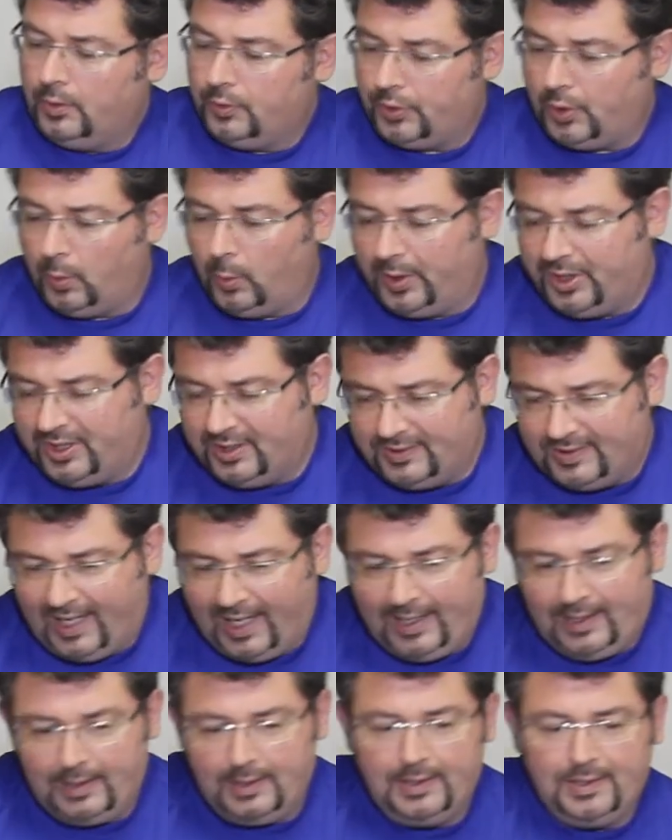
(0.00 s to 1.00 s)
So when you
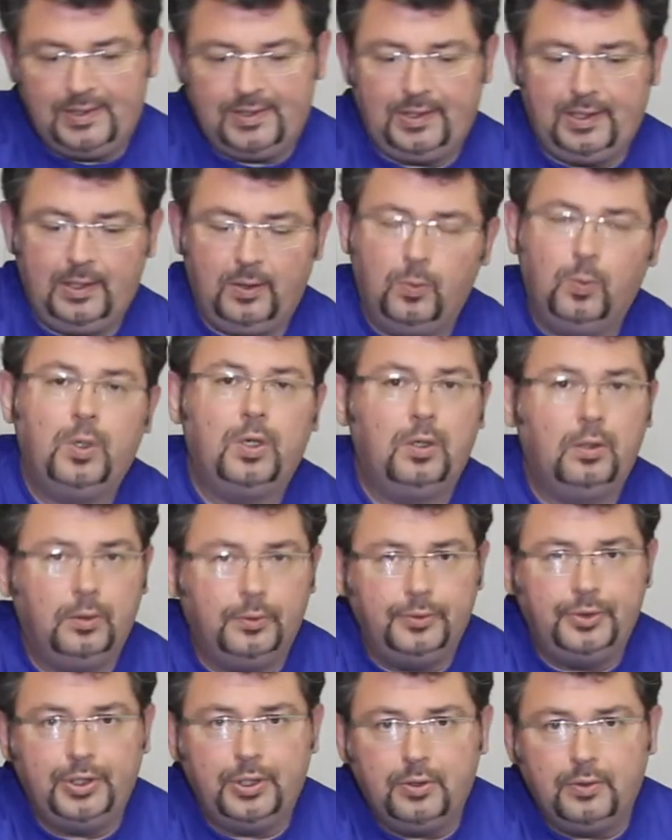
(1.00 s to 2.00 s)
tighten this thing, what
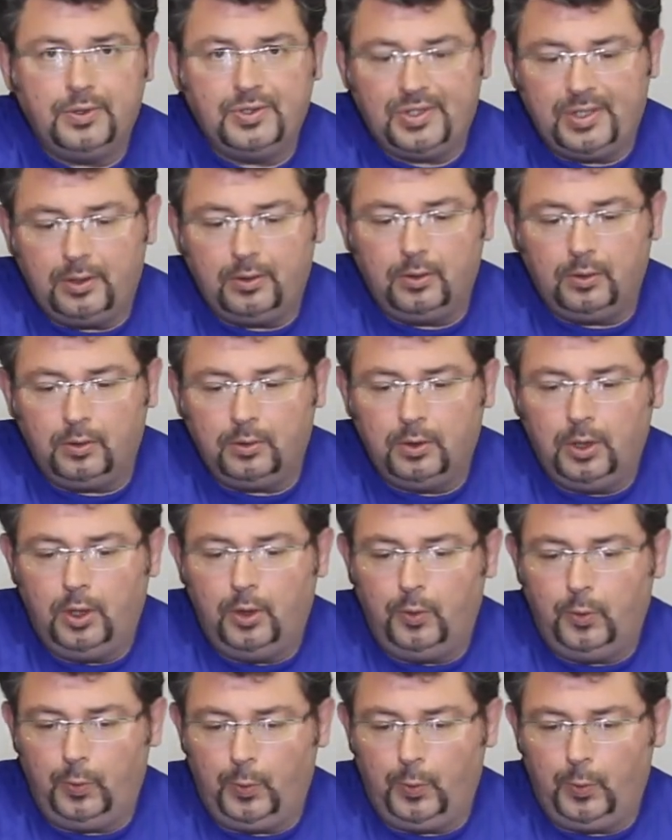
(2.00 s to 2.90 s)
it'll do is it'll